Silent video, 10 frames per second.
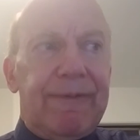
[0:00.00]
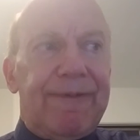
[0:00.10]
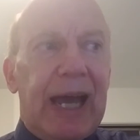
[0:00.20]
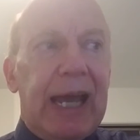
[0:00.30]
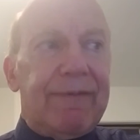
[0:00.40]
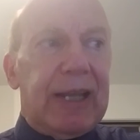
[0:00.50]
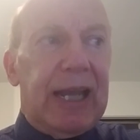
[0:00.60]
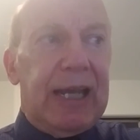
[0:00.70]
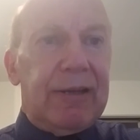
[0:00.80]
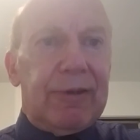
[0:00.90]
$5 to
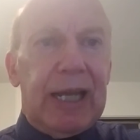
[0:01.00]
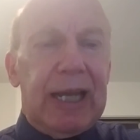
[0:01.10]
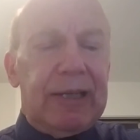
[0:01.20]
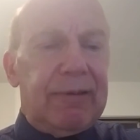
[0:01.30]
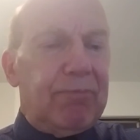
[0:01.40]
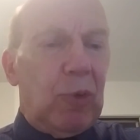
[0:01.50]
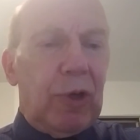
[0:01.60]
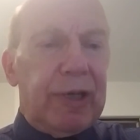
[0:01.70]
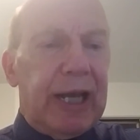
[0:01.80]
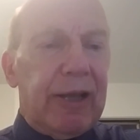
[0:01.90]
$8 or $9
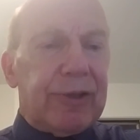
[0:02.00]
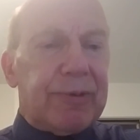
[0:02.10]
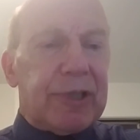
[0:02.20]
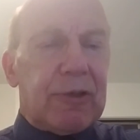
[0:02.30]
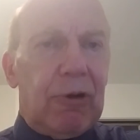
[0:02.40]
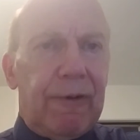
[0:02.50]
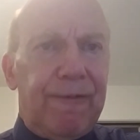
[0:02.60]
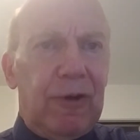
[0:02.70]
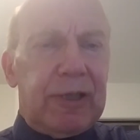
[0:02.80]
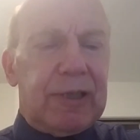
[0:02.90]
more per square
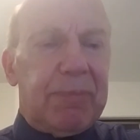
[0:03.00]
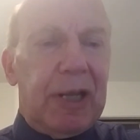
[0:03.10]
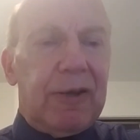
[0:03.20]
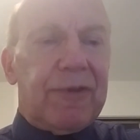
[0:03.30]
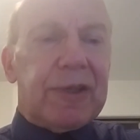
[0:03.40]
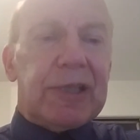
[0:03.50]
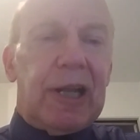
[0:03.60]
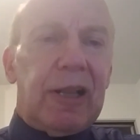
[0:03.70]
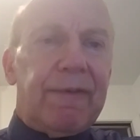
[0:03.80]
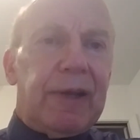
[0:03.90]
foot, depending if there's an
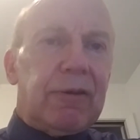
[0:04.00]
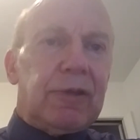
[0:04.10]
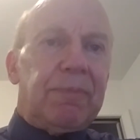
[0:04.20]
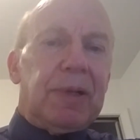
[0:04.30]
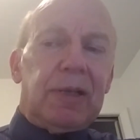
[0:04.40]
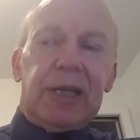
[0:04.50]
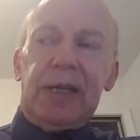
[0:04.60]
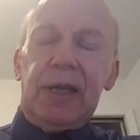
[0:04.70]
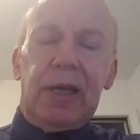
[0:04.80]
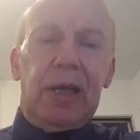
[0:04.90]
elevator in the
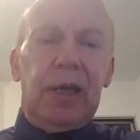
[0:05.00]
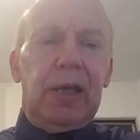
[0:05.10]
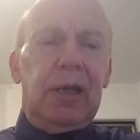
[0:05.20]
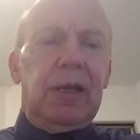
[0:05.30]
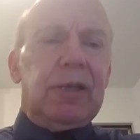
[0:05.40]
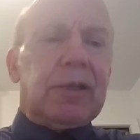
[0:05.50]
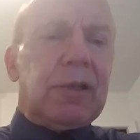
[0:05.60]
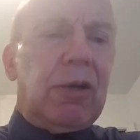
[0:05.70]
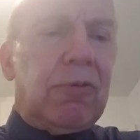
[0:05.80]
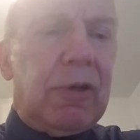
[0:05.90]
building.
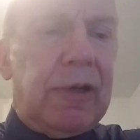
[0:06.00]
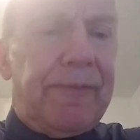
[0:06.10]
So